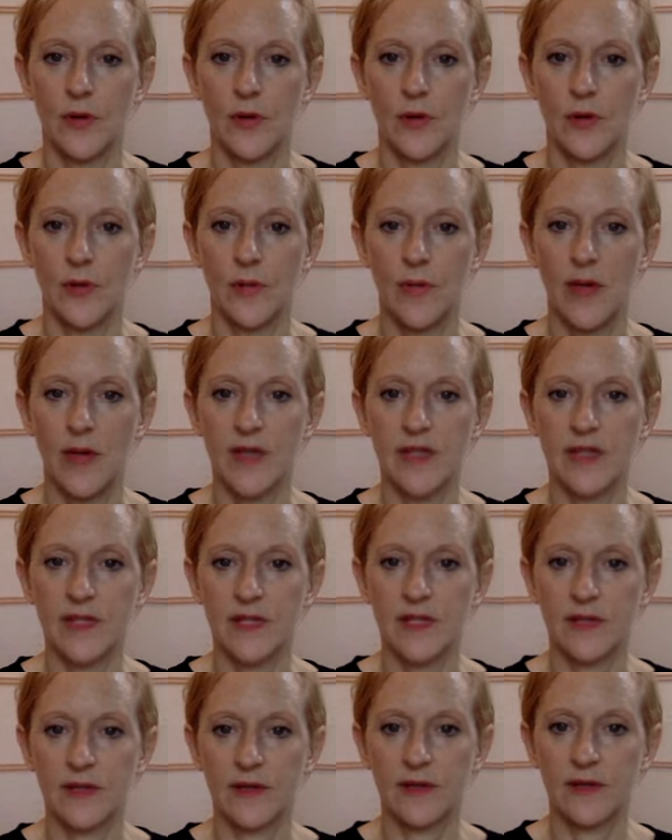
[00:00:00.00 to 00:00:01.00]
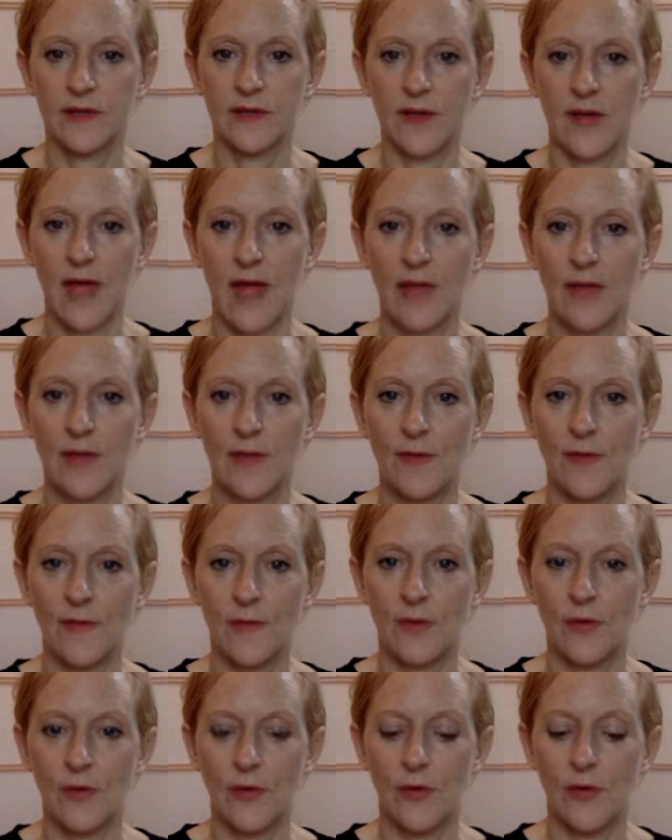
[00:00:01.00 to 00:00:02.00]
The buttocks and the
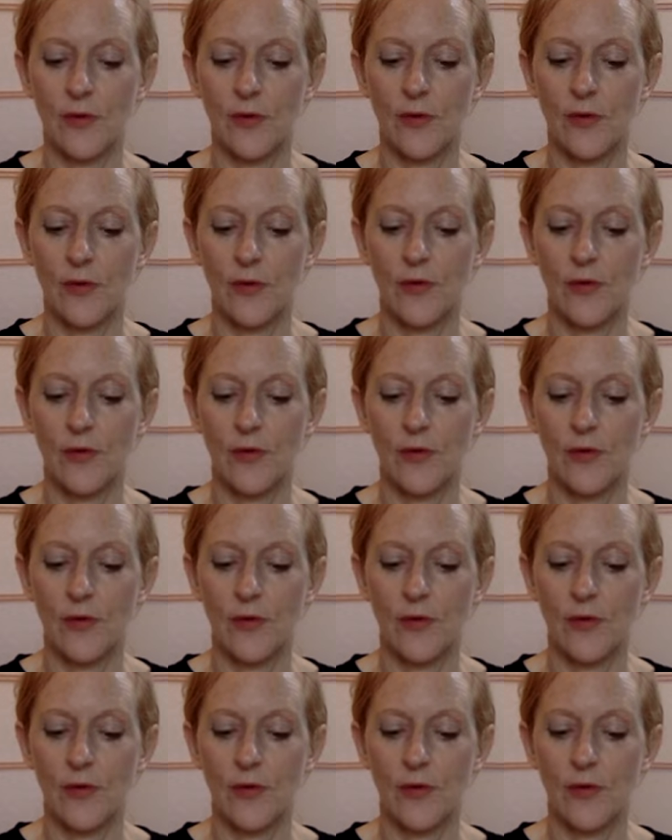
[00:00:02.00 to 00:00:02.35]
floor.